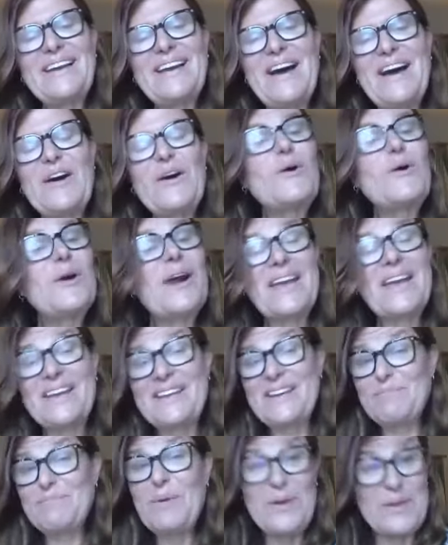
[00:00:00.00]
or I
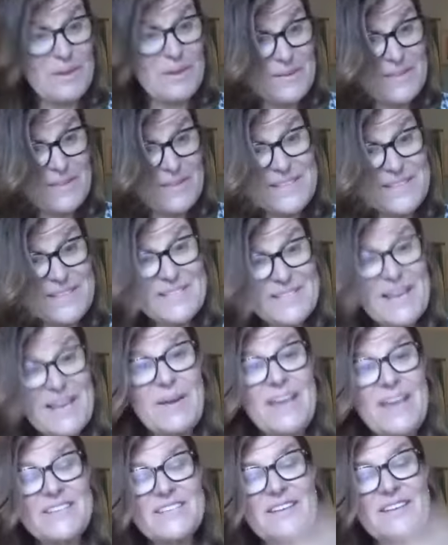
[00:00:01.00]
can point you in the
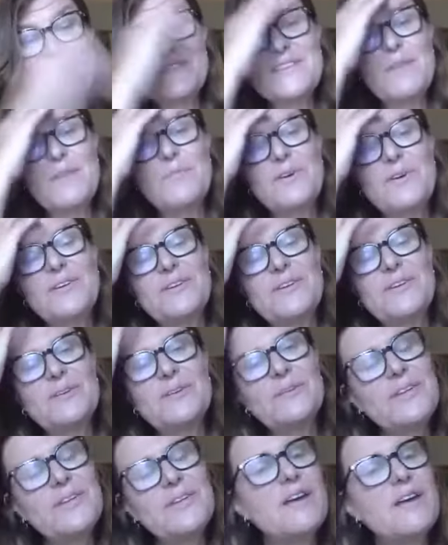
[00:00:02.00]
direction of someone who
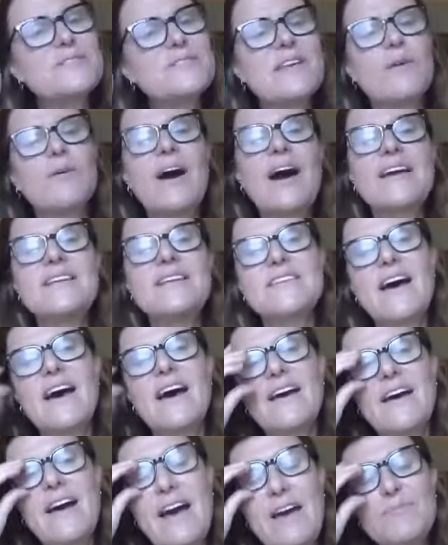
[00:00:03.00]
will know. So
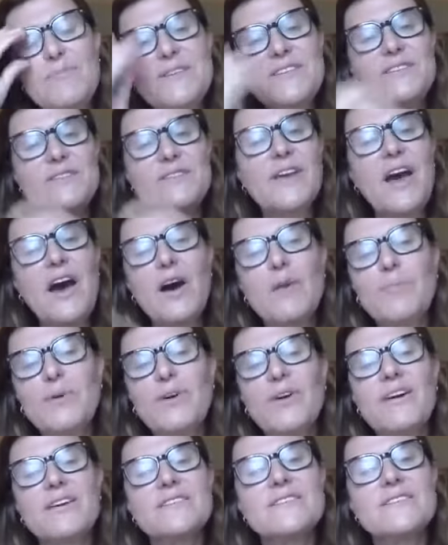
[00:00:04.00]
I've been doing herbal
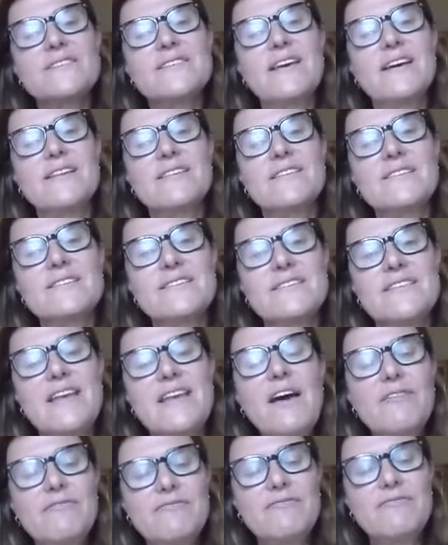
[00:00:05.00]
consults,
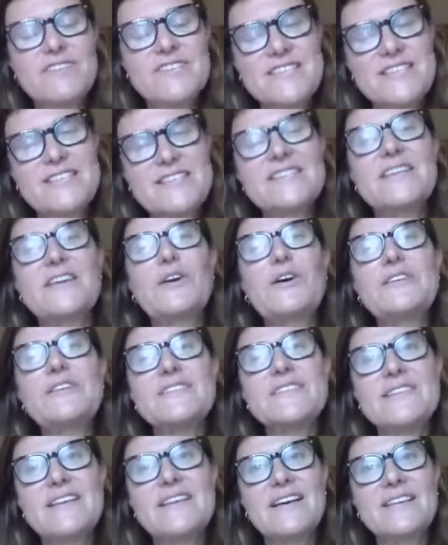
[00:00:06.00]
fertility
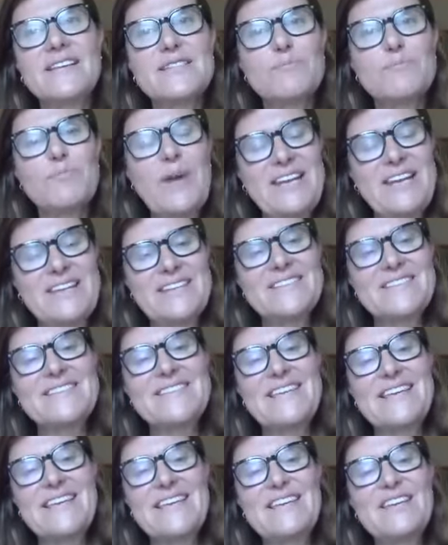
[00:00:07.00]
consults,
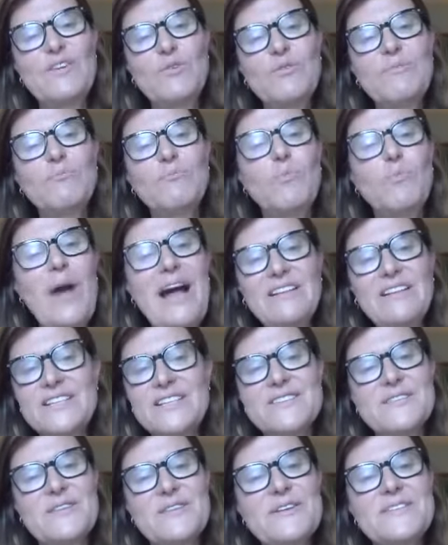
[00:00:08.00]
pregnancy,
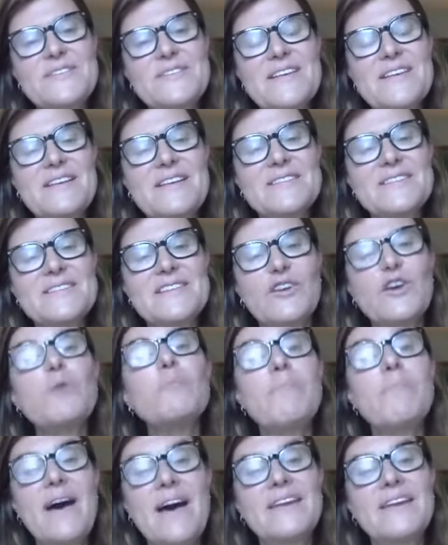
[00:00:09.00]
wellness consults, and
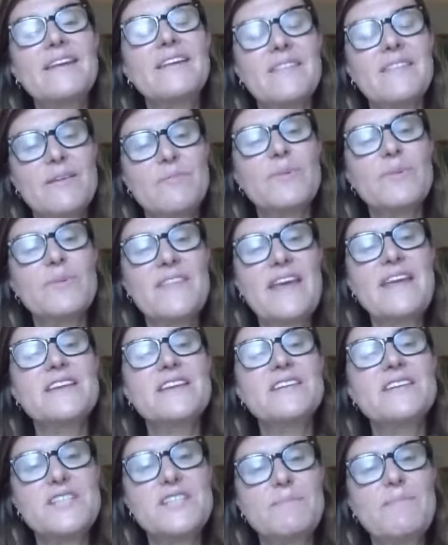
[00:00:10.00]
combining them with
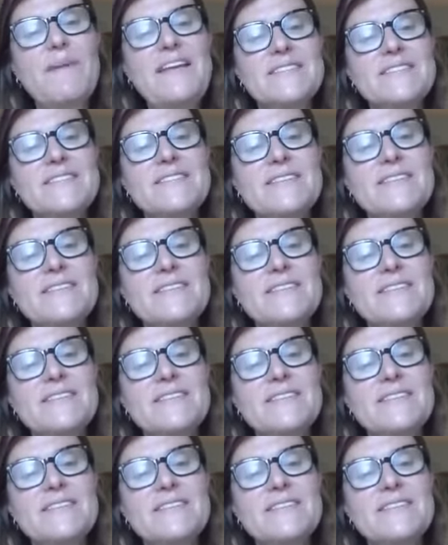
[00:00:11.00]
energy medicine.